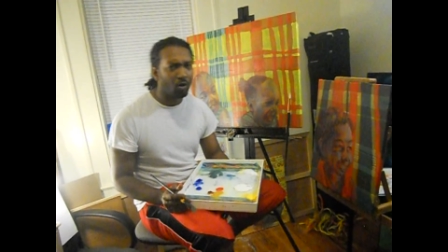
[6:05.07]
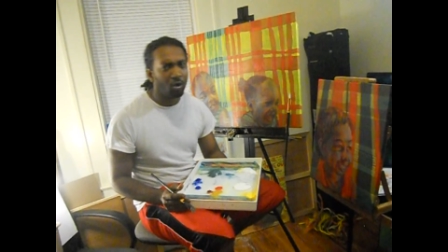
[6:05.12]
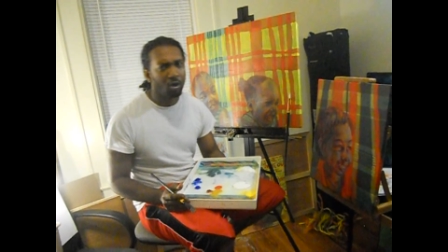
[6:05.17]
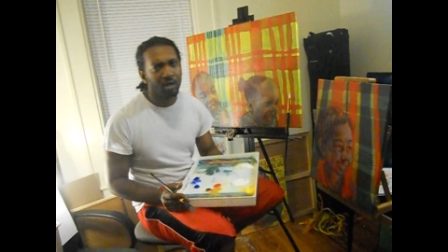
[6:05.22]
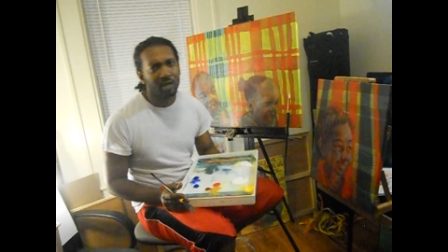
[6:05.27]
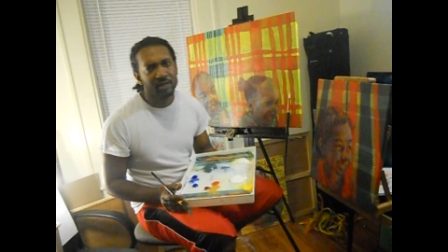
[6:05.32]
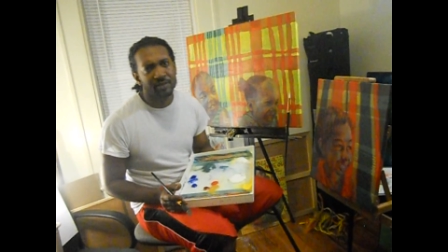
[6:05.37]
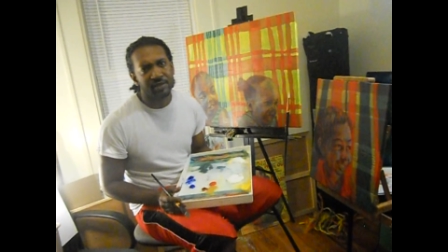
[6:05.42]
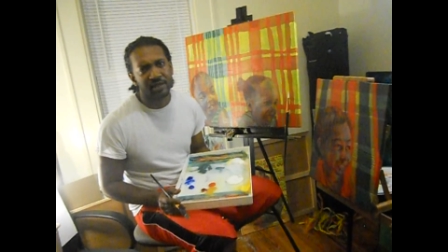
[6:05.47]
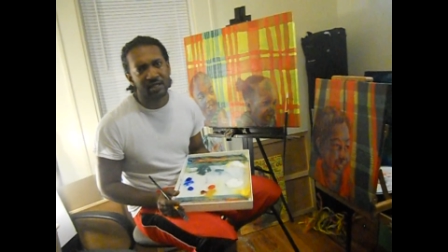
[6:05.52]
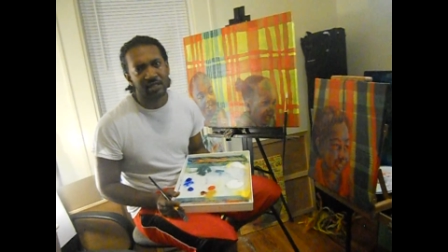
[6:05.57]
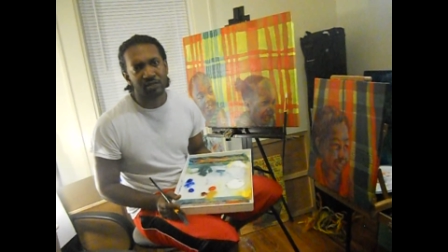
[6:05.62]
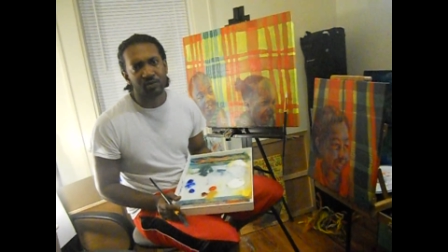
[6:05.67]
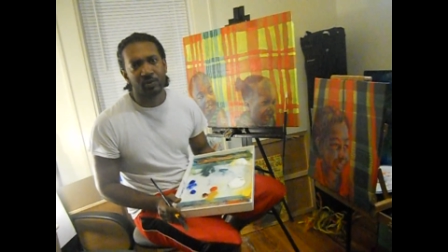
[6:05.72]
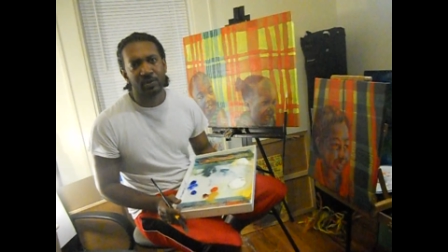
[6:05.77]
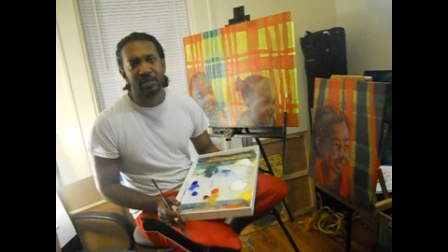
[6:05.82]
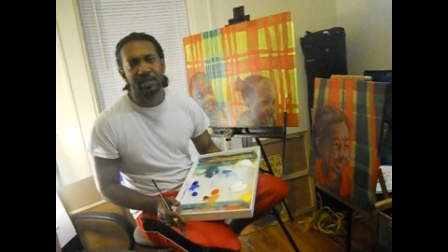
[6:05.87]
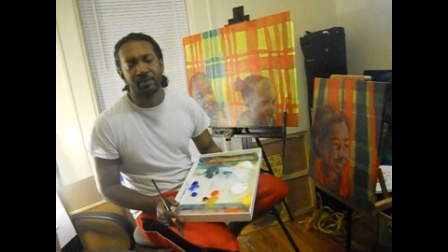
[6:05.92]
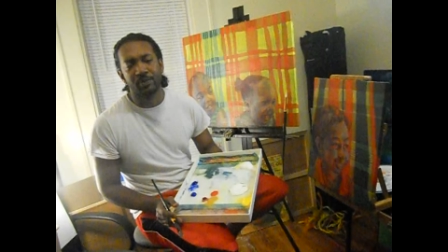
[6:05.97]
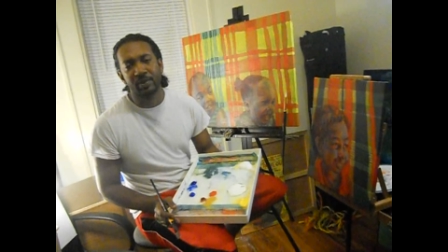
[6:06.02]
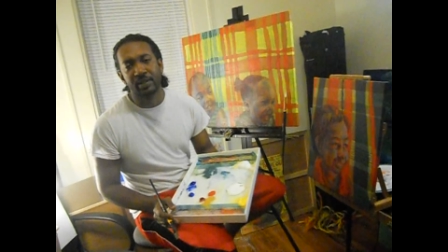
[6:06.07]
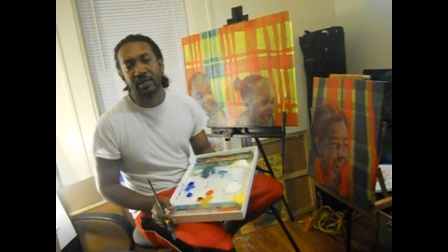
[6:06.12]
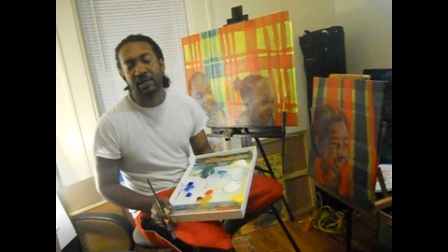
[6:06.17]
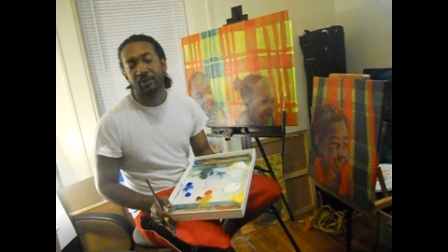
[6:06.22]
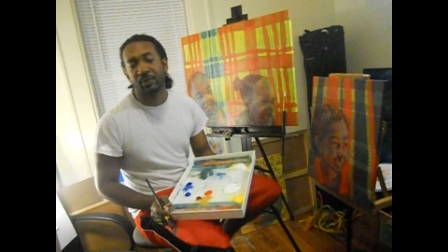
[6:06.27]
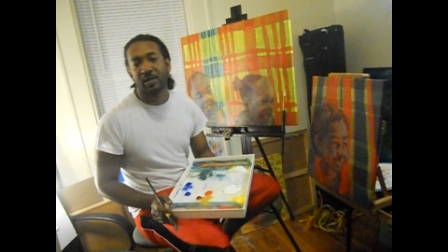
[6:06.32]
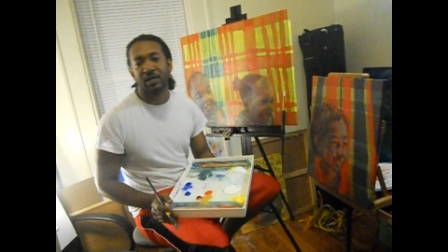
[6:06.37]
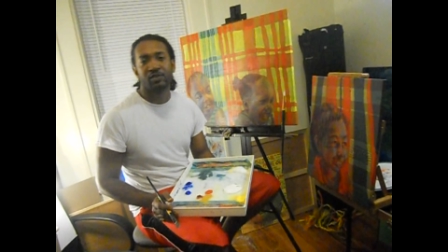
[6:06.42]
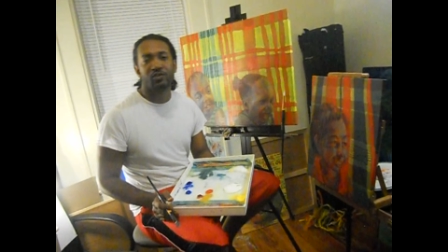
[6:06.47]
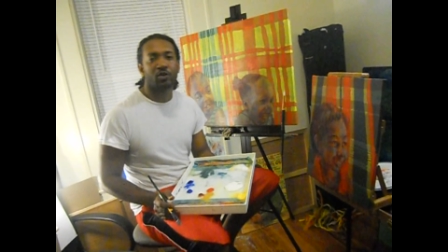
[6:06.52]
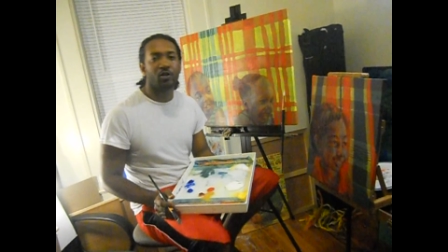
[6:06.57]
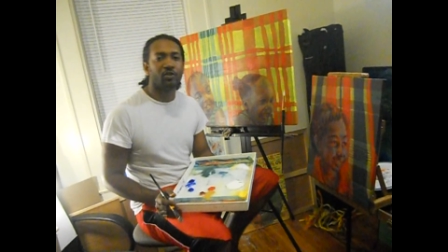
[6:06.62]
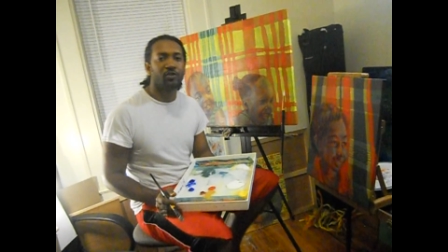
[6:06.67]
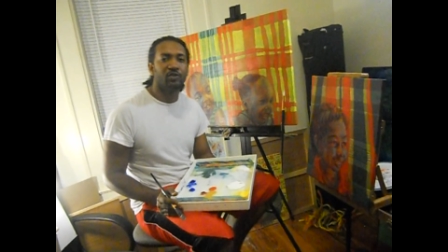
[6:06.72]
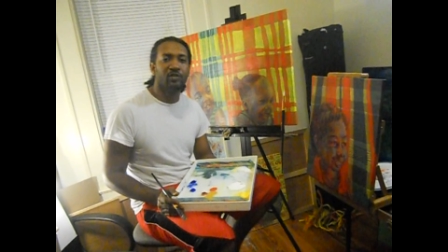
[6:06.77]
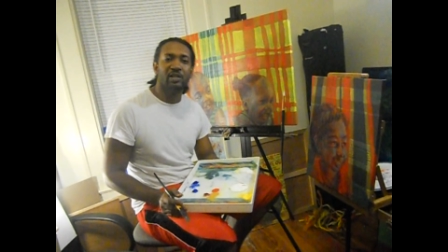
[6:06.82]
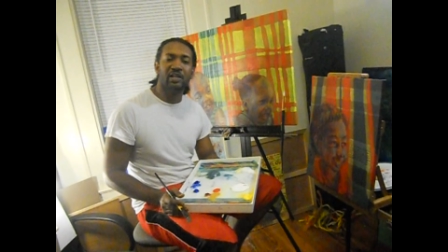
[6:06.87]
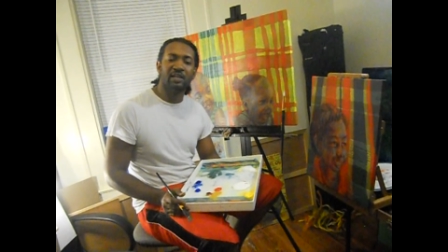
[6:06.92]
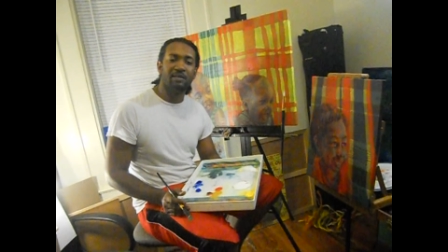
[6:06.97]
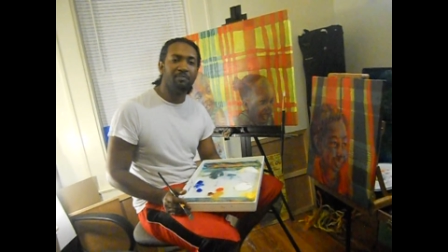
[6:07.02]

the things we enjoy today.